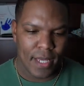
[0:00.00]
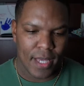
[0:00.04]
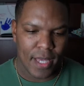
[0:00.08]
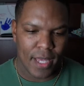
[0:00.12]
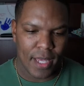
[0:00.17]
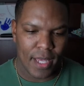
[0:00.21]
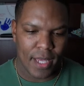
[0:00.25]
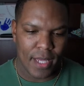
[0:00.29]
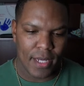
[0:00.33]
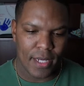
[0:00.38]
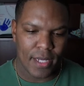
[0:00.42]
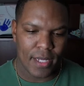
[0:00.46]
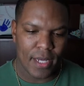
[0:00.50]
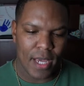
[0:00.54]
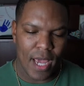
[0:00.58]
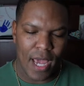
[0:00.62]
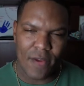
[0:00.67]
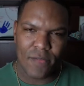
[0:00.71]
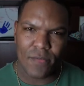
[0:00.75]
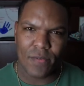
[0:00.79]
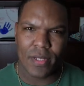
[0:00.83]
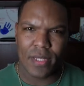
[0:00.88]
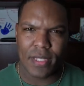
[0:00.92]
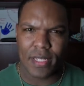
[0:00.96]
and I
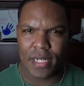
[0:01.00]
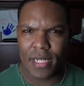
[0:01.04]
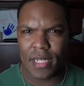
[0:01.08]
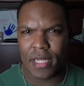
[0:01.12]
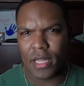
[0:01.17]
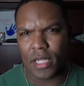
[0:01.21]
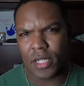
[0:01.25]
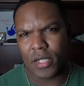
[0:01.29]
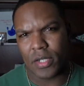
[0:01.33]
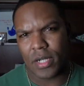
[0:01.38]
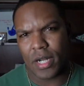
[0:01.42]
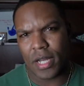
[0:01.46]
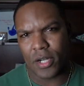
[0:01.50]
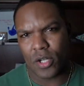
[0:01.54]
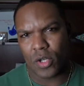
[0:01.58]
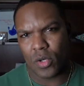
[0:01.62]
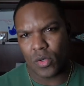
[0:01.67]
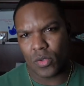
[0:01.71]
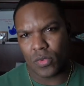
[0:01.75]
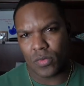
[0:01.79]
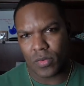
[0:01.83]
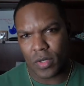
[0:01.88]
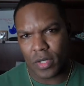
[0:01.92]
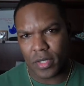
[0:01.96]
really didn't learn how to
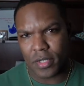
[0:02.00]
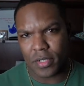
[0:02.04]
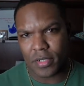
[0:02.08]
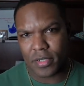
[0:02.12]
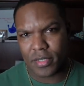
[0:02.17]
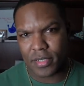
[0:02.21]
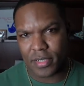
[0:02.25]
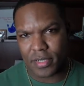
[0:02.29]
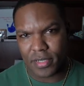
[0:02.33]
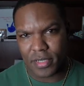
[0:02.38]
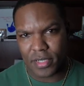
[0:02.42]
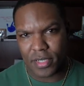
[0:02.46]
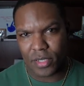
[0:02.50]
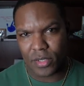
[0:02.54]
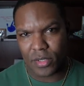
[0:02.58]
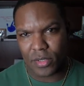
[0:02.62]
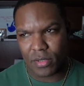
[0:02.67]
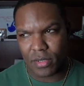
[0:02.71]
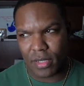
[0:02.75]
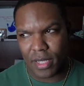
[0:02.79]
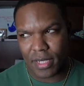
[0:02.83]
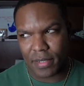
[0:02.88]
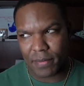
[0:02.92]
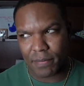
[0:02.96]
hold runners until,
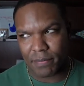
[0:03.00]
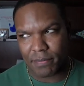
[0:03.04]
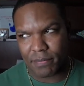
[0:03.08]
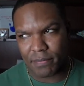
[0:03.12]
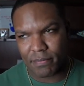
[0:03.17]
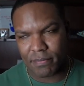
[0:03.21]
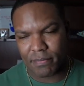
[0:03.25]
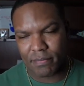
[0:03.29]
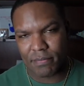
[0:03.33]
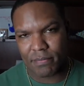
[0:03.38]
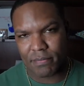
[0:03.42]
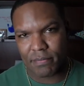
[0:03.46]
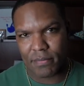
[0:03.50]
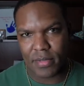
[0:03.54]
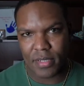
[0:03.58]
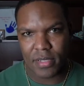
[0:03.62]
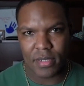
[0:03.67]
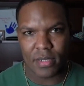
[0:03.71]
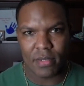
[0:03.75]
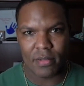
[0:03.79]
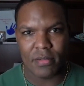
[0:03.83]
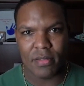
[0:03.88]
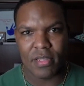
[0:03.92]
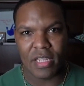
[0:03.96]
like, you
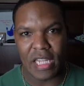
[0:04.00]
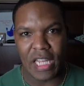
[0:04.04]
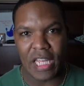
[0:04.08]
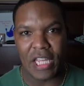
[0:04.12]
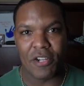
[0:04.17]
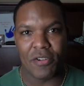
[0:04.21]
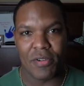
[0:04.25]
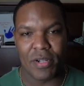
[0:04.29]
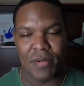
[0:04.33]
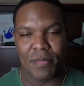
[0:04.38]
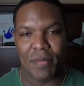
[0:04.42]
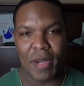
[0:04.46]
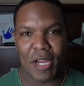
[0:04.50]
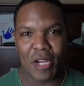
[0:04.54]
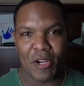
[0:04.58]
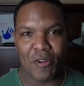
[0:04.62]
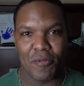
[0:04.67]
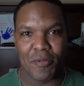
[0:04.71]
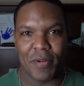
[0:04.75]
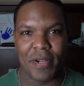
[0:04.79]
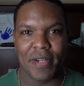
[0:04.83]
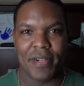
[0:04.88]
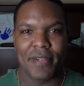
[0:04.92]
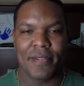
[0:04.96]
know, later in my
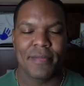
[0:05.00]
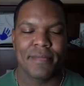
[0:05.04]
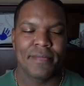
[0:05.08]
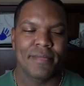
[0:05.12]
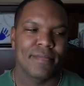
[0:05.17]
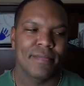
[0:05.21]
career.